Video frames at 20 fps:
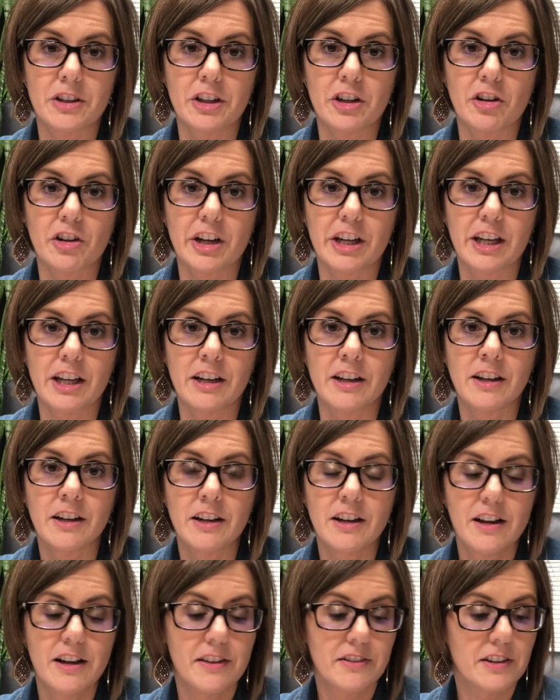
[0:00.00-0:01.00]
that you're in
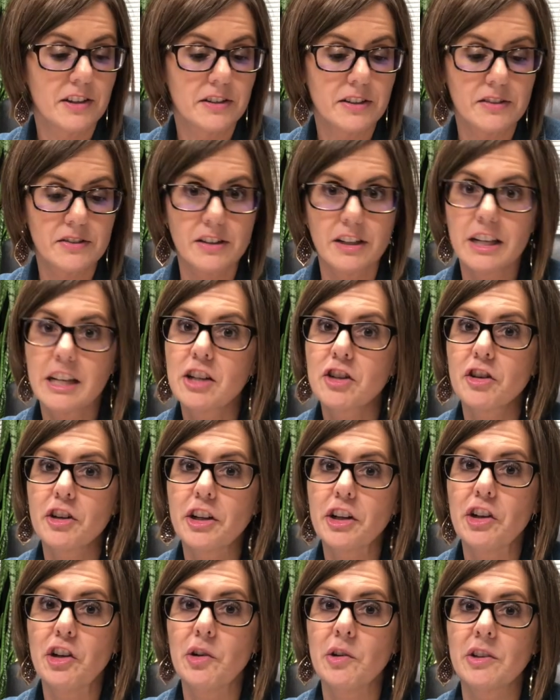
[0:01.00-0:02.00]
that doesn't hinder
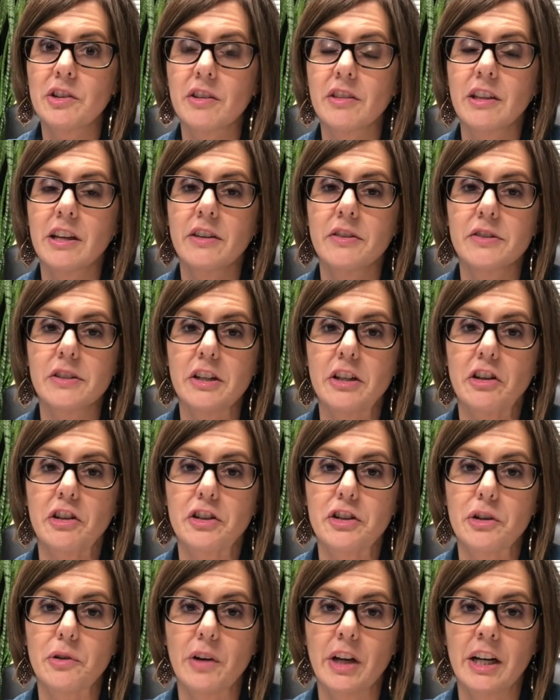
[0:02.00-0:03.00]
you and the things that you're
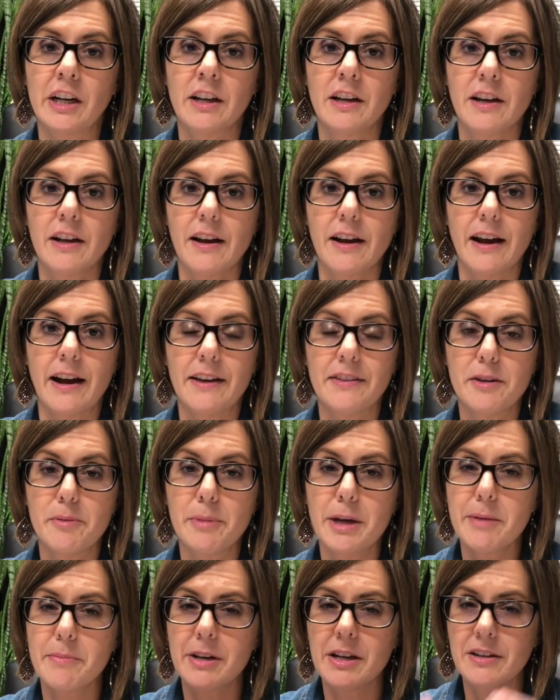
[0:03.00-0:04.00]
doing, and that
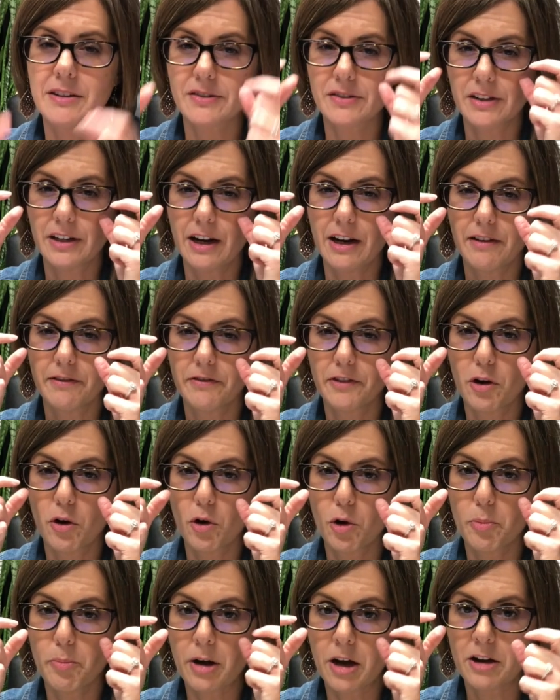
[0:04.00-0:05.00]
maybe doesn't have
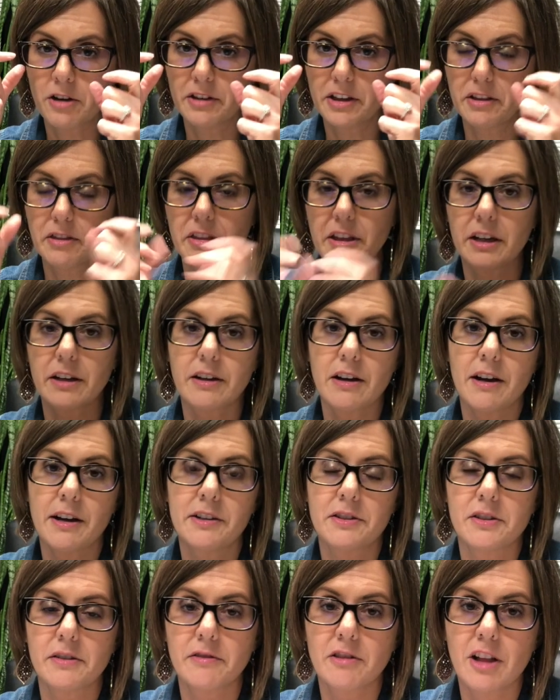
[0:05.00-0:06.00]
Coke bodily thick
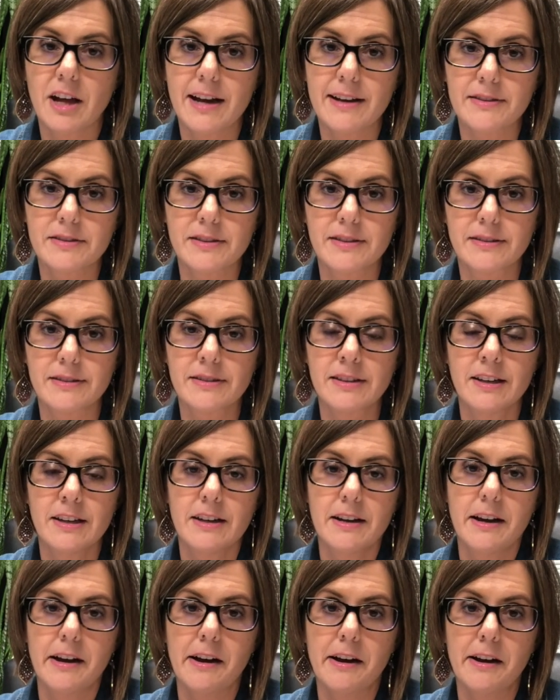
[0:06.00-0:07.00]
kinds of glasses
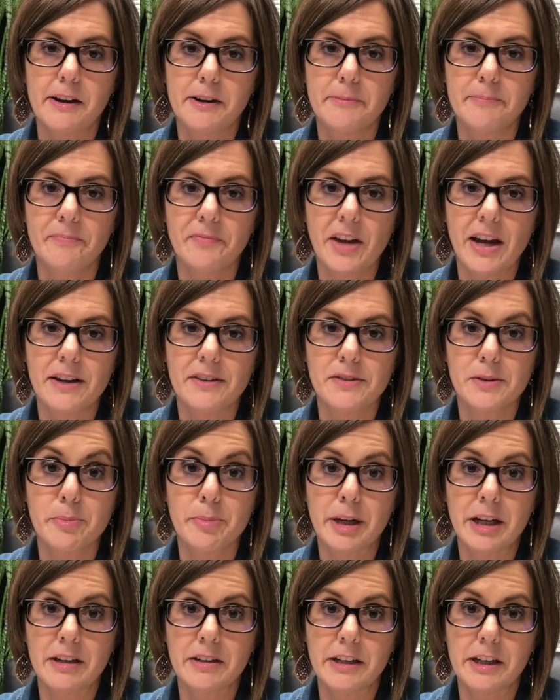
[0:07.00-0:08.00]
um, as a
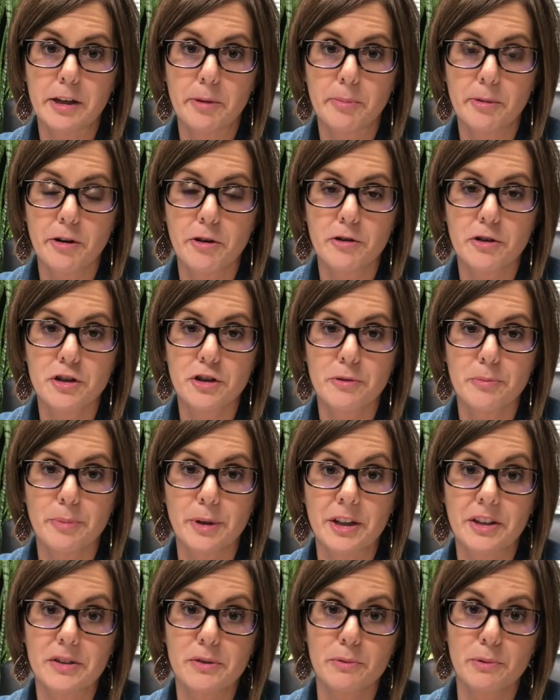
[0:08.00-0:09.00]
band aid approach,
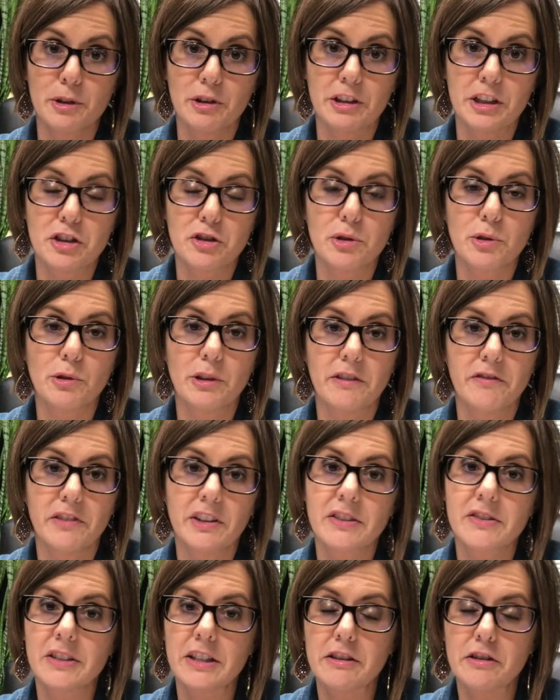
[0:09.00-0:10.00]
but is really truly
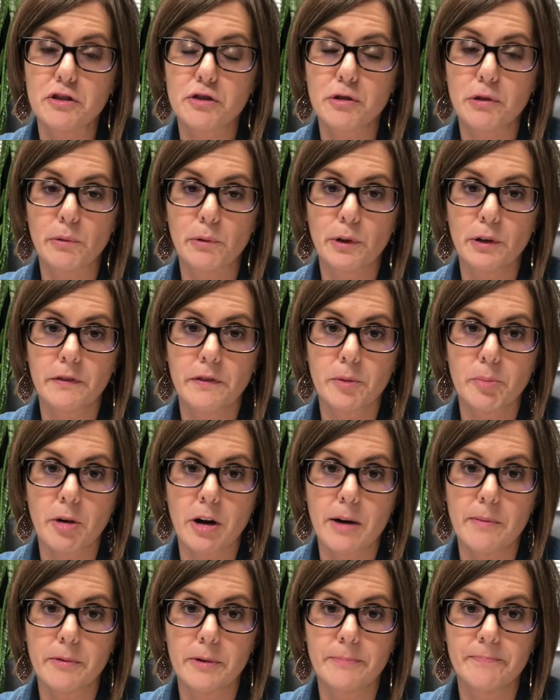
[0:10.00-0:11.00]
fixing the true root of the
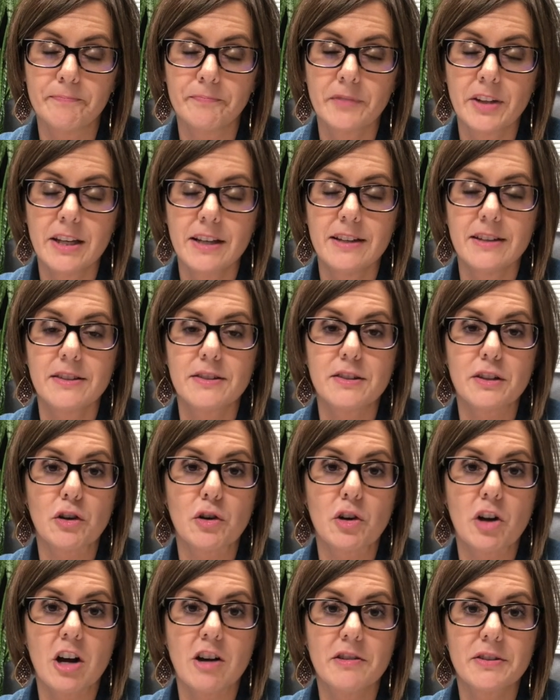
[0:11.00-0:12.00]
problem.
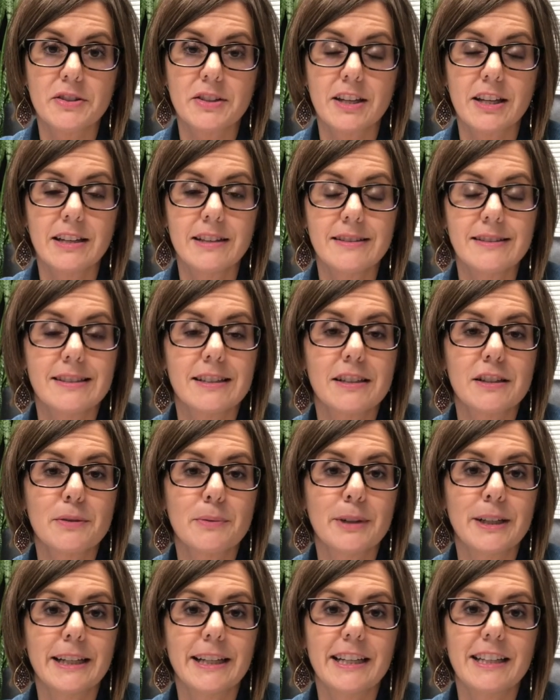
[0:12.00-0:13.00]
So call us again,
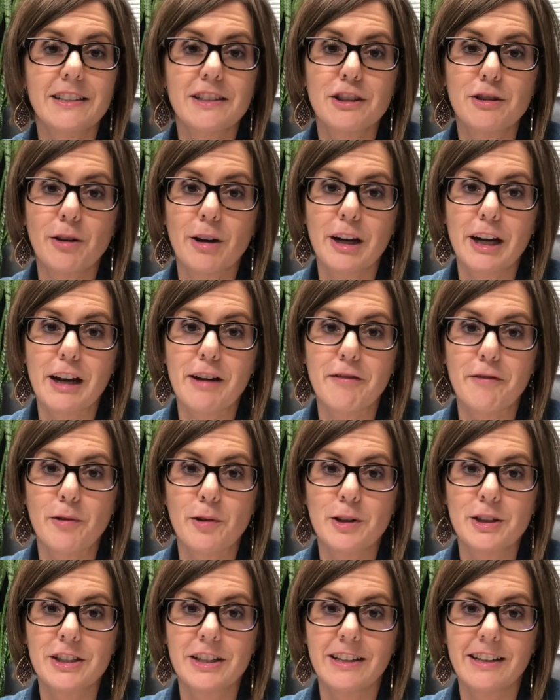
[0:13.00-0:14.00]
618 288
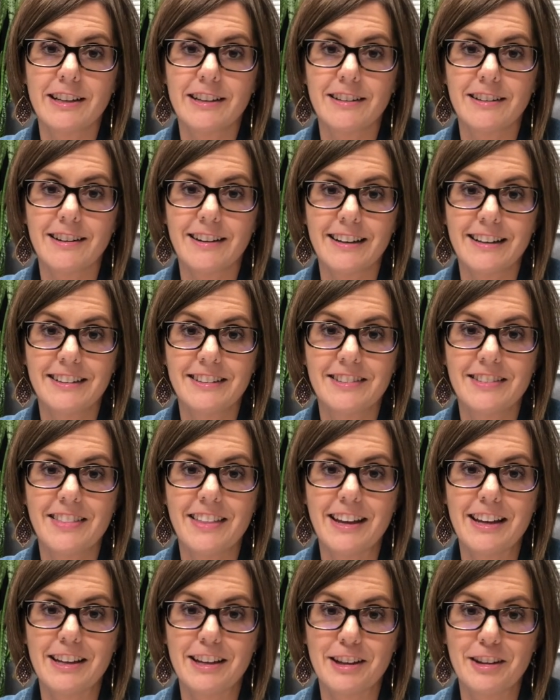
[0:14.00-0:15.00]
1489.
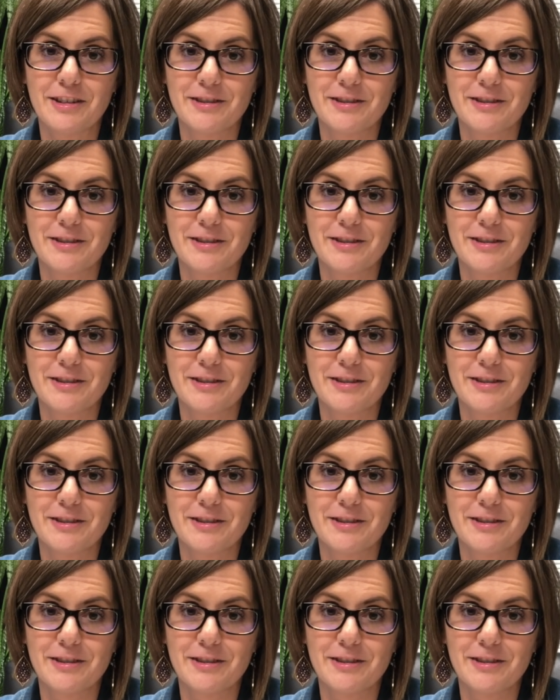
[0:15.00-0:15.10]
Thank